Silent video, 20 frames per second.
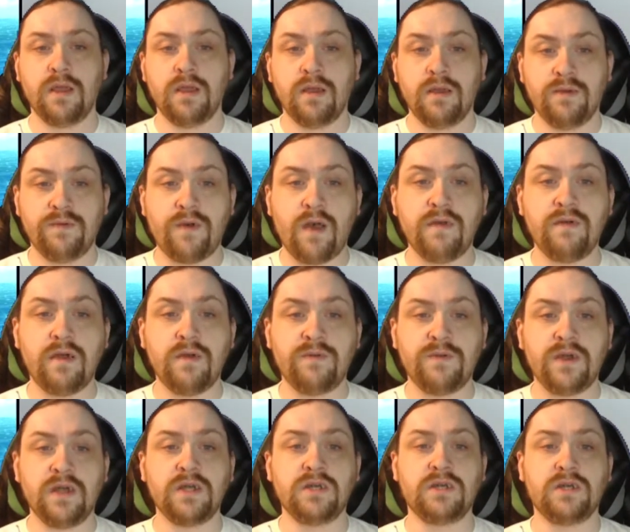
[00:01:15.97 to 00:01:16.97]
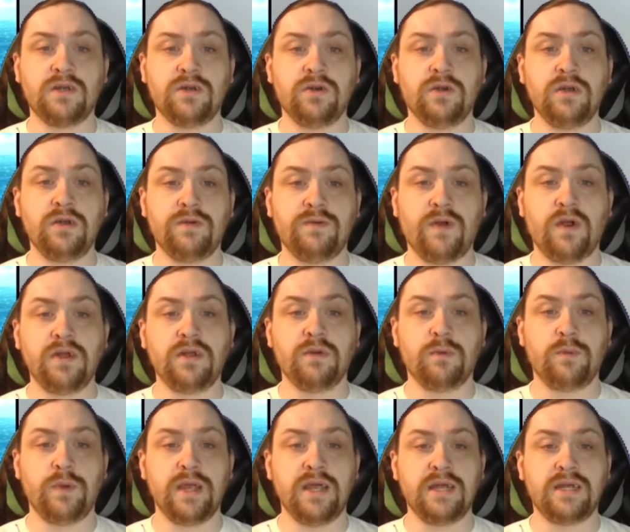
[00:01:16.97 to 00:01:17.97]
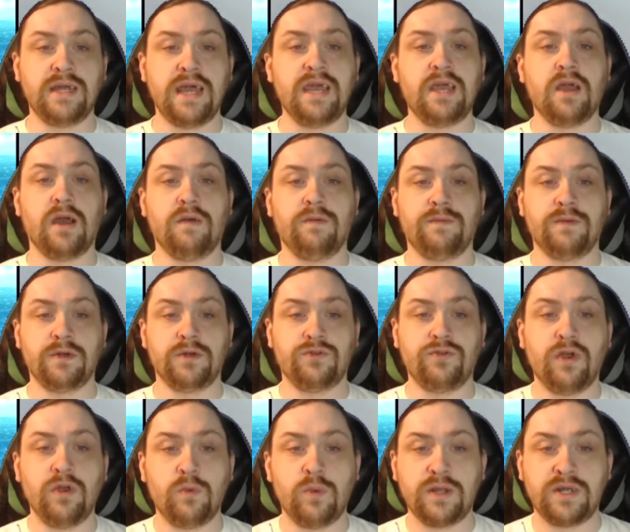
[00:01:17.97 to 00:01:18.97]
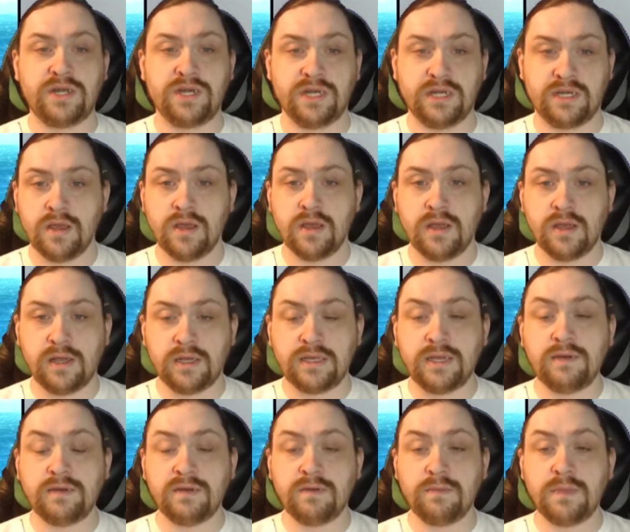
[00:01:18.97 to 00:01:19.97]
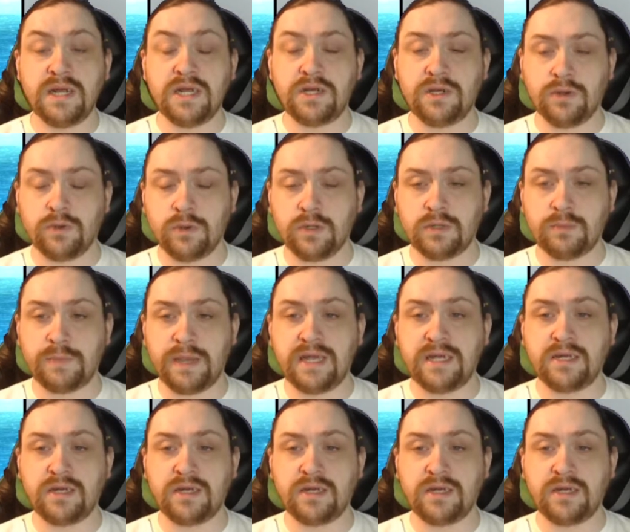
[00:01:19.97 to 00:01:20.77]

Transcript: 501st Joint Fighter Wing Takeoff Strike Witches, a series of mini-shorts based